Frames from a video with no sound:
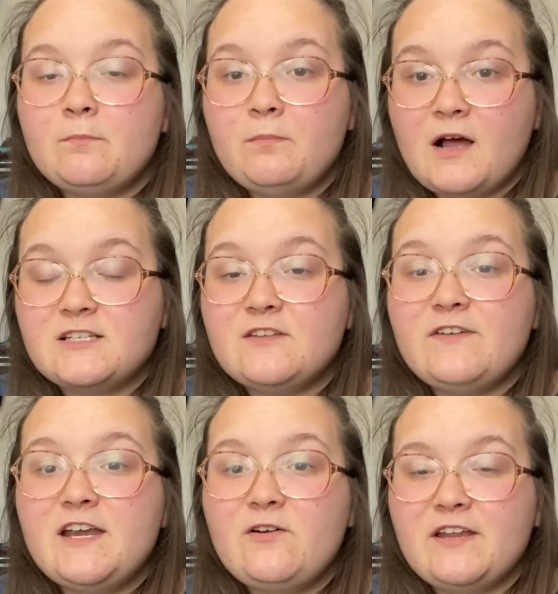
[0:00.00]
Pause the
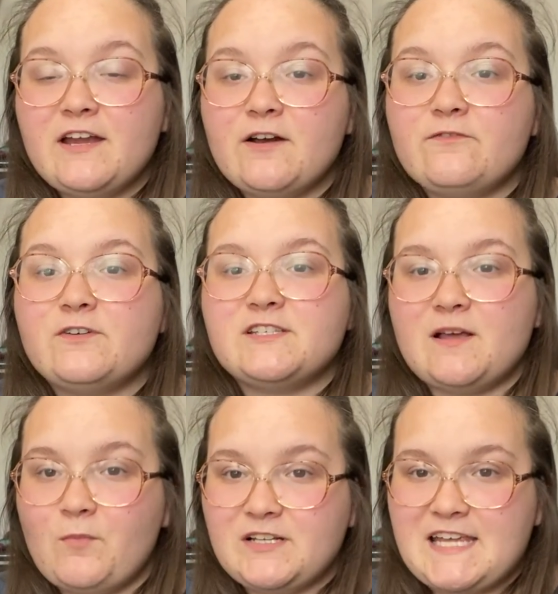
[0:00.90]
video here for
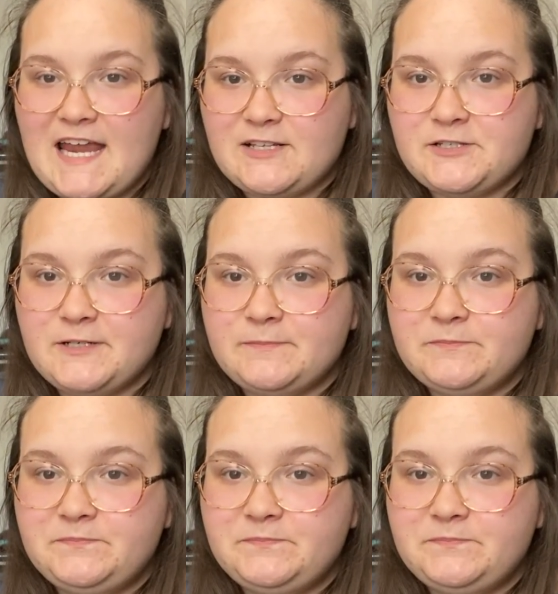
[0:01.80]
someone to answer.